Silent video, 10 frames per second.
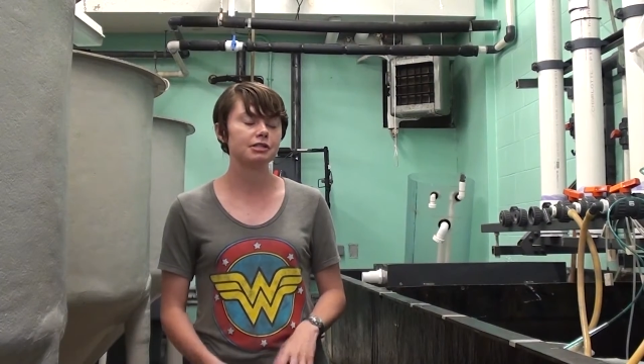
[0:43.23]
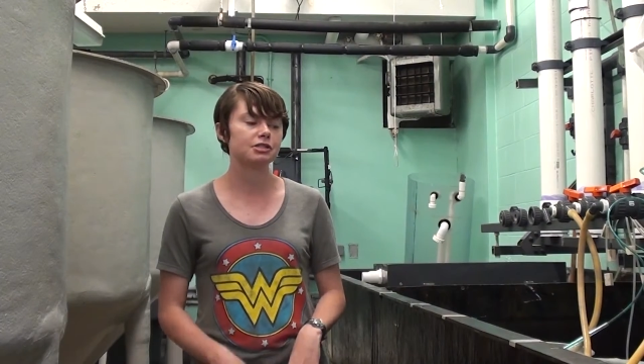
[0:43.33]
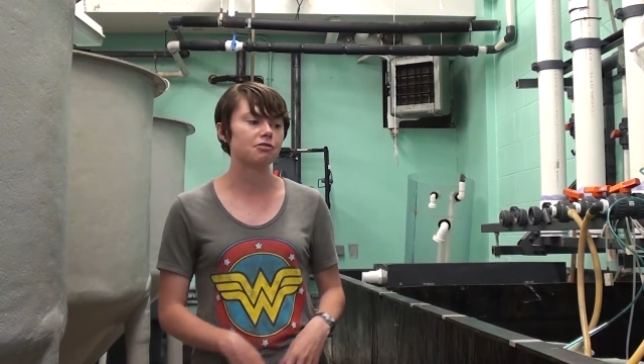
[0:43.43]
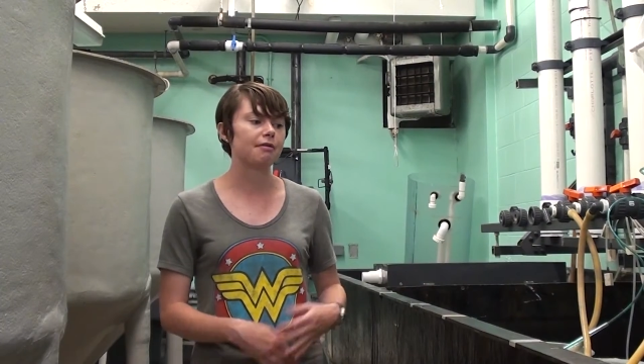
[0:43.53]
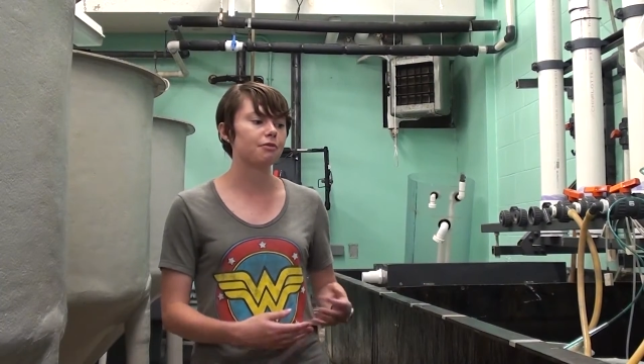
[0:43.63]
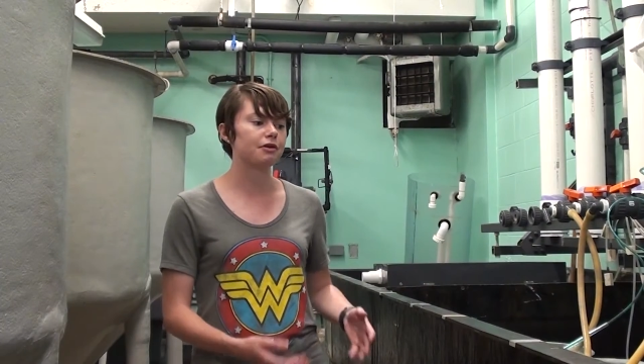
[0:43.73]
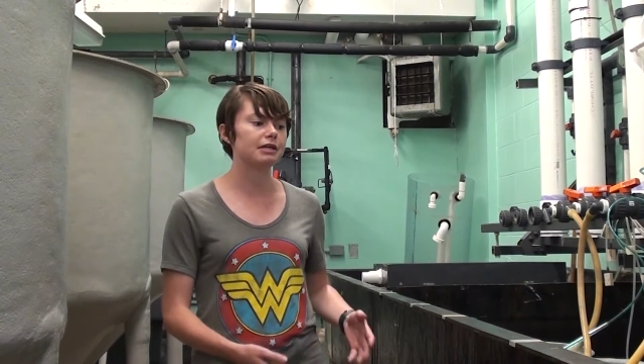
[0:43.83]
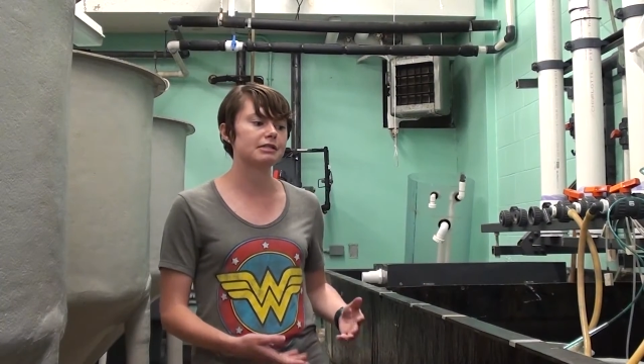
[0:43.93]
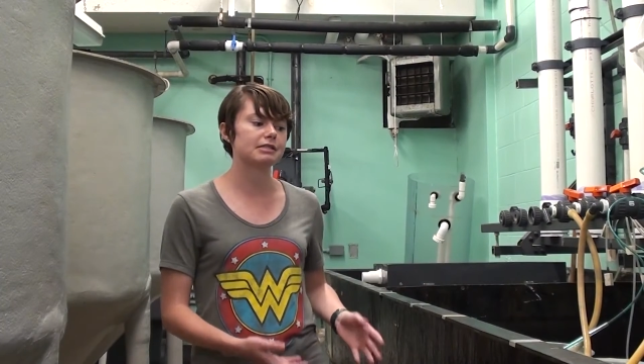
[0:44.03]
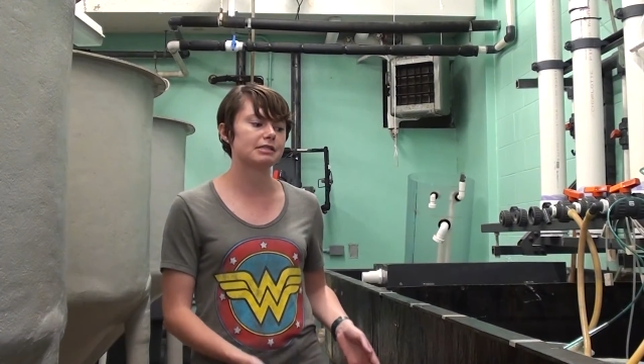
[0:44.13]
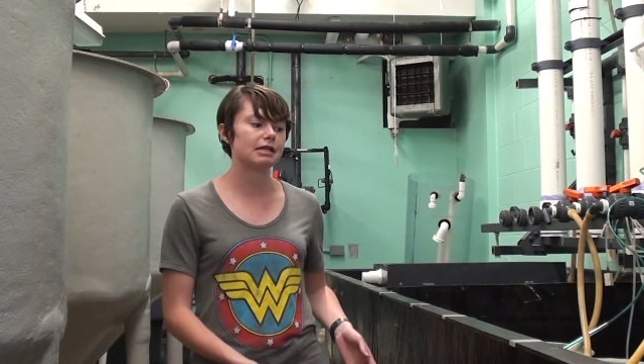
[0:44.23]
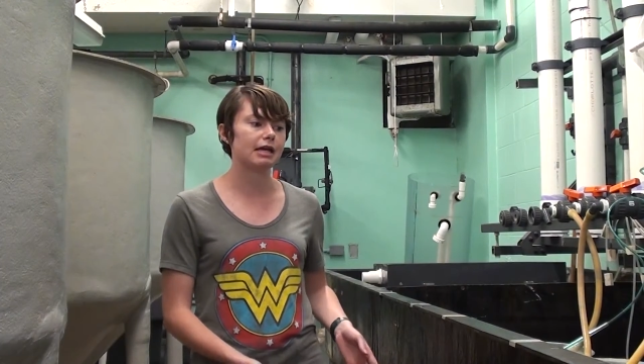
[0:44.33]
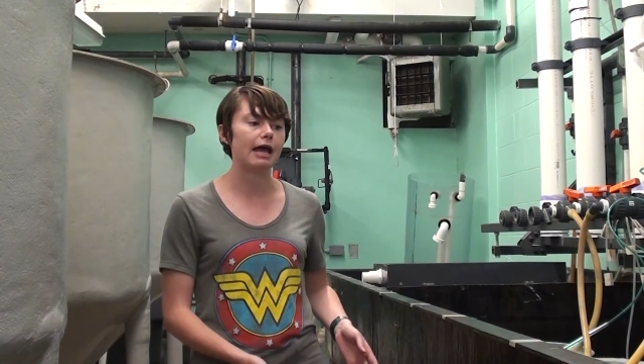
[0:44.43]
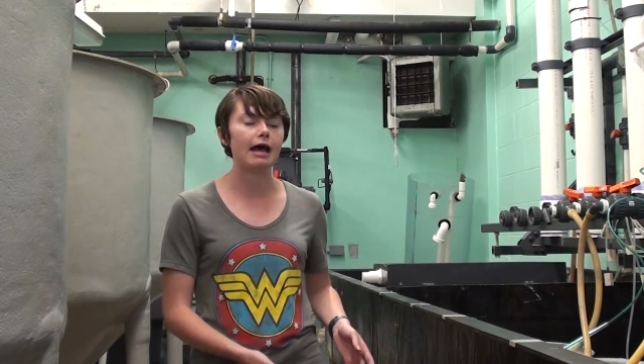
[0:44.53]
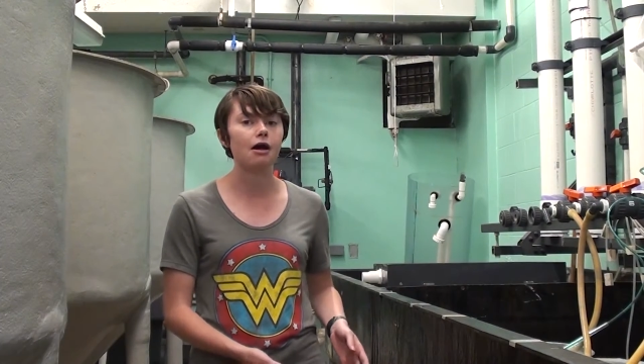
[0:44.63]
so I'm looking to see
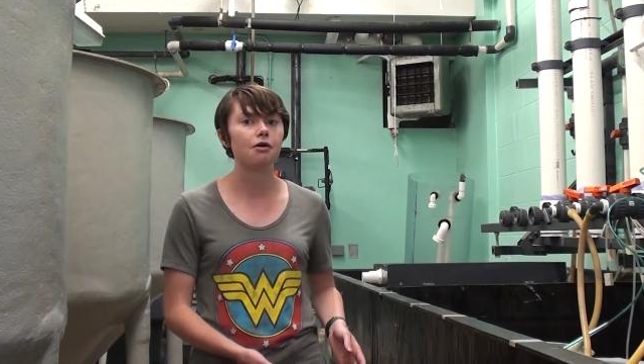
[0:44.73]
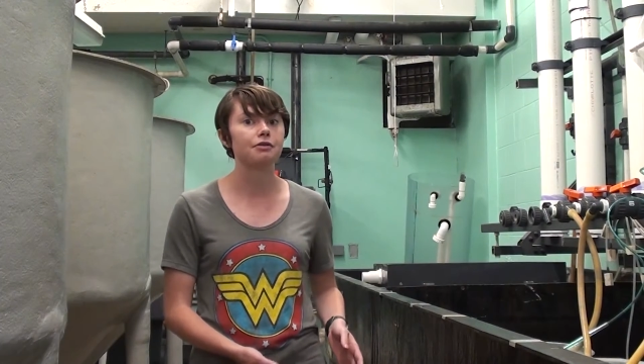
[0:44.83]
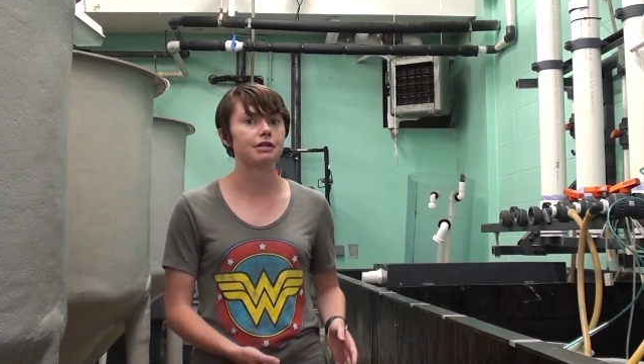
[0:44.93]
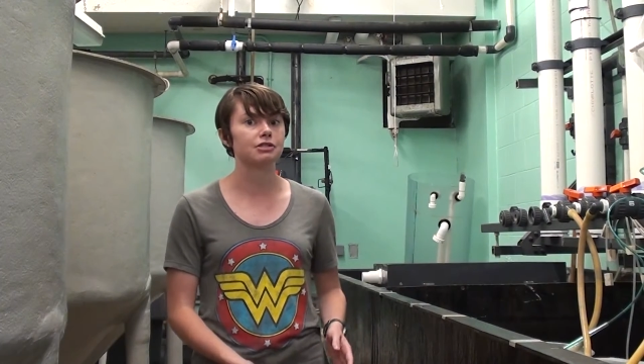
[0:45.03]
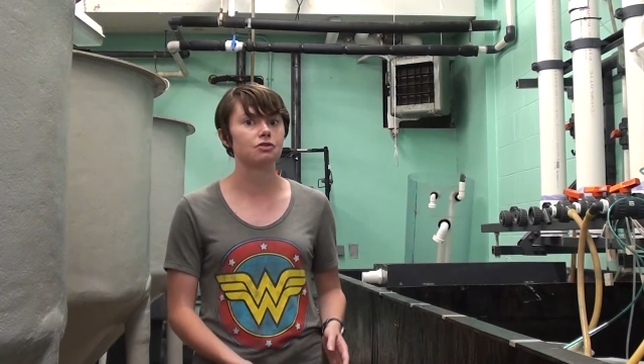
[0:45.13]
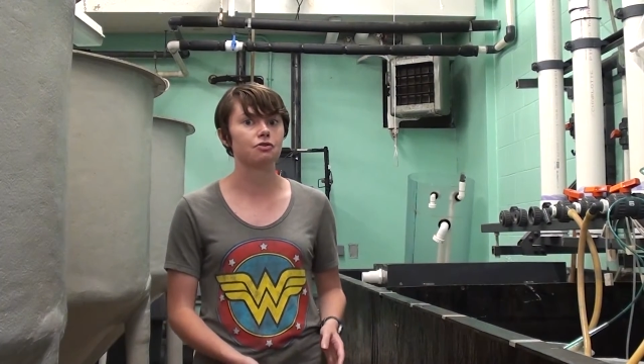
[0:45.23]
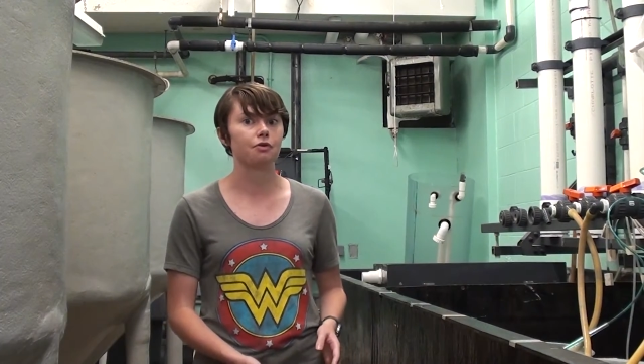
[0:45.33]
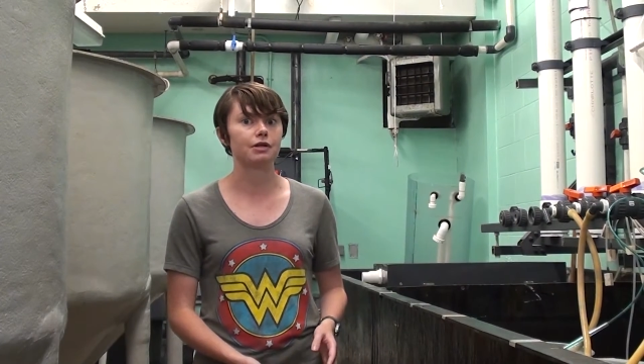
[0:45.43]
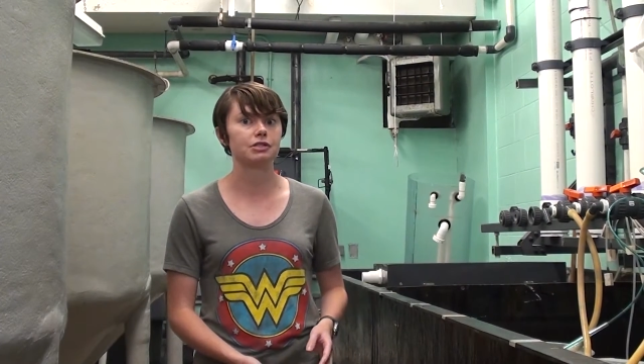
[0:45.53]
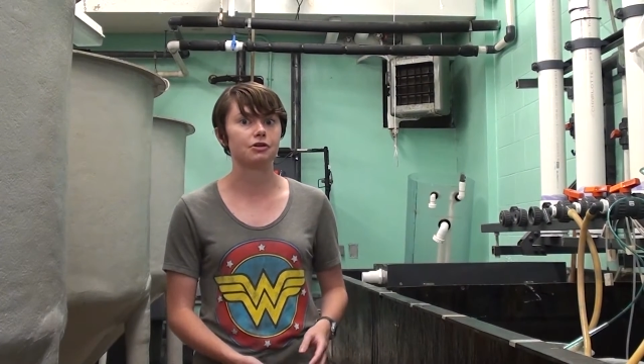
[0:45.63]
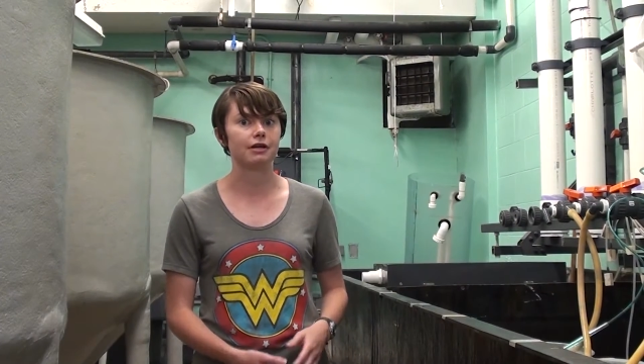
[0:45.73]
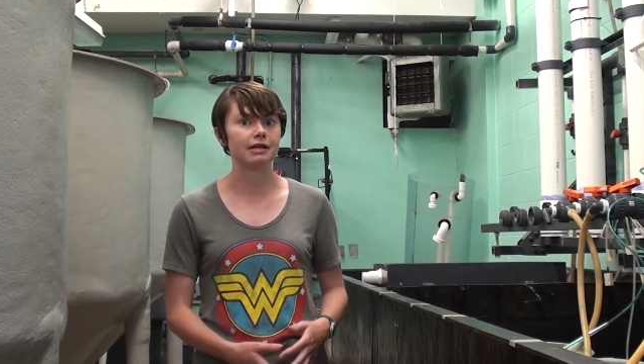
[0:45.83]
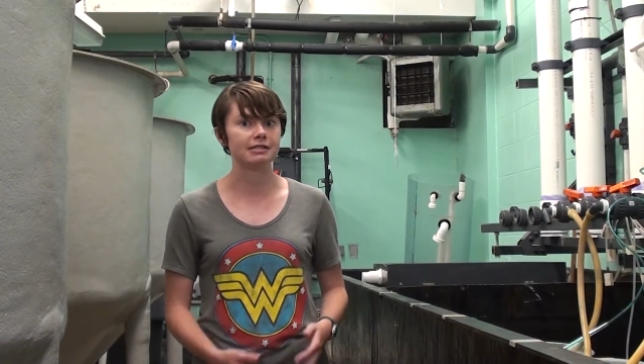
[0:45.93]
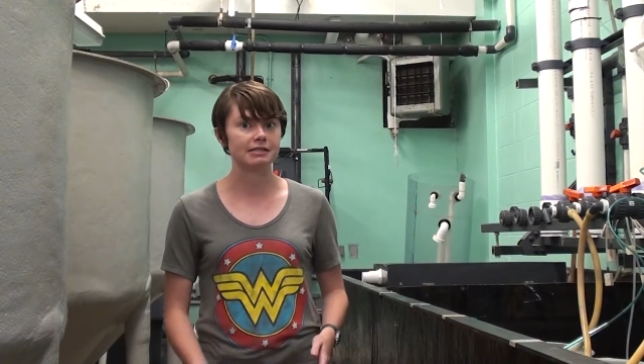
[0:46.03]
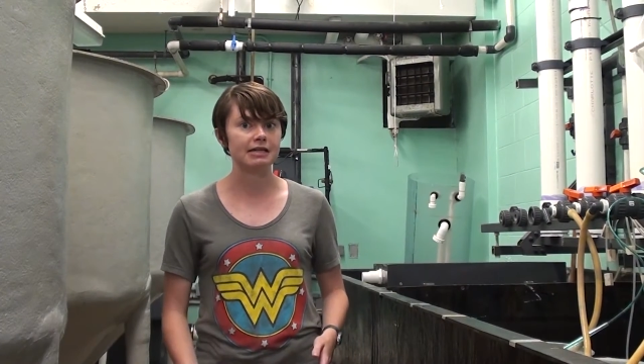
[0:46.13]
how the eastern oyster
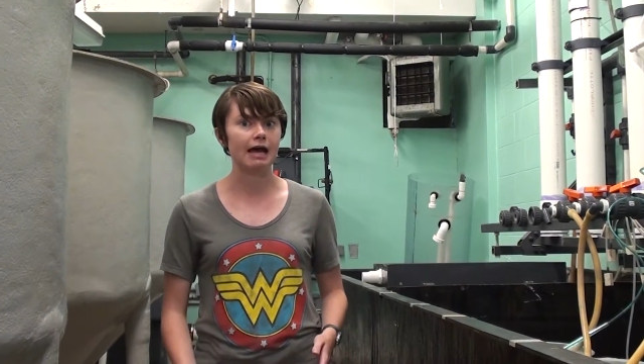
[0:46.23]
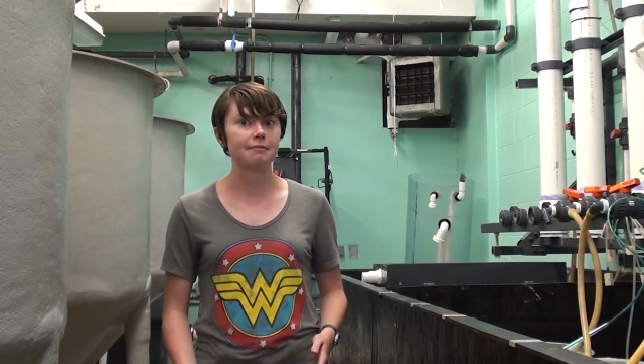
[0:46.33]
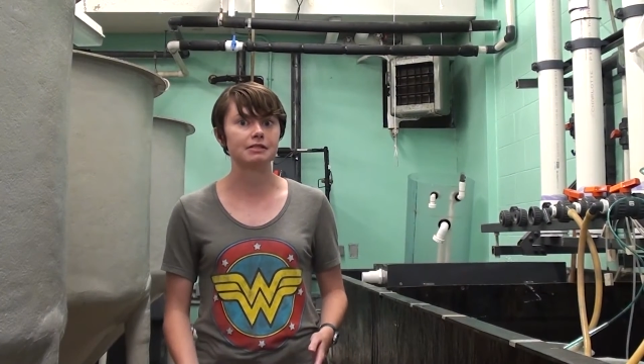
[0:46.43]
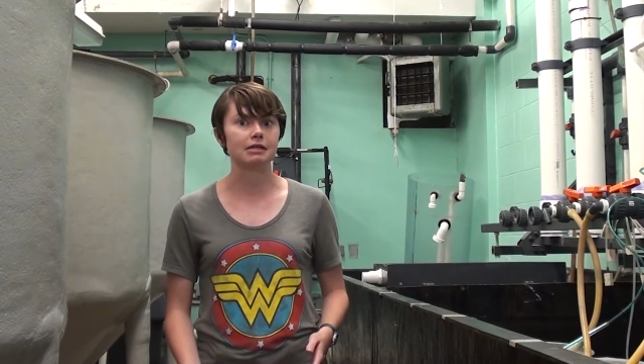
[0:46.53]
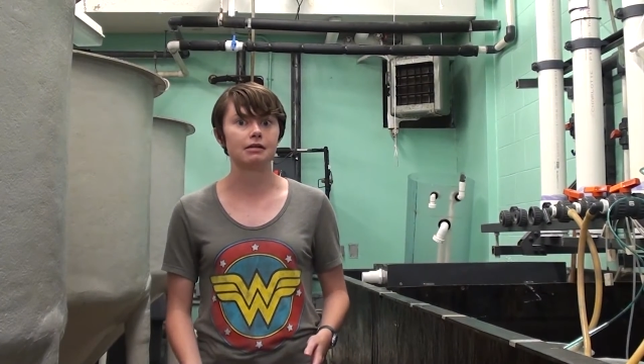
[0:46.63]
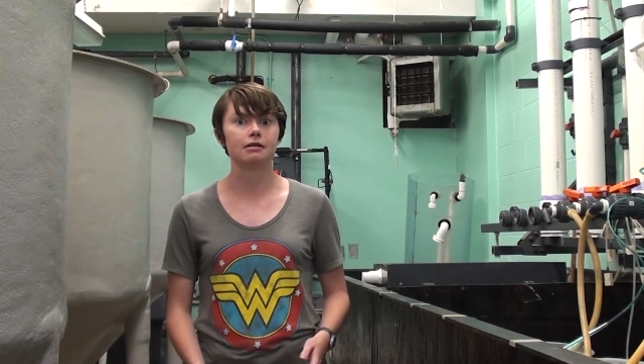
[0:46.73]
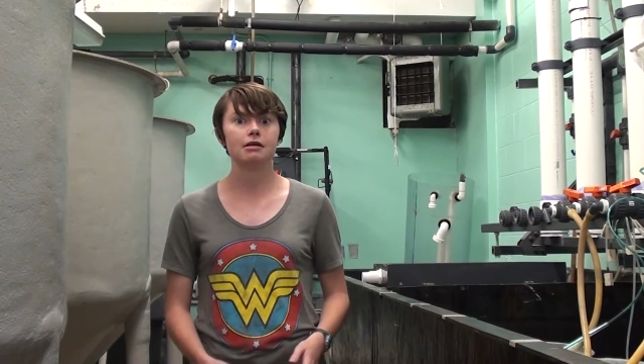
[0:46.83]
is adapting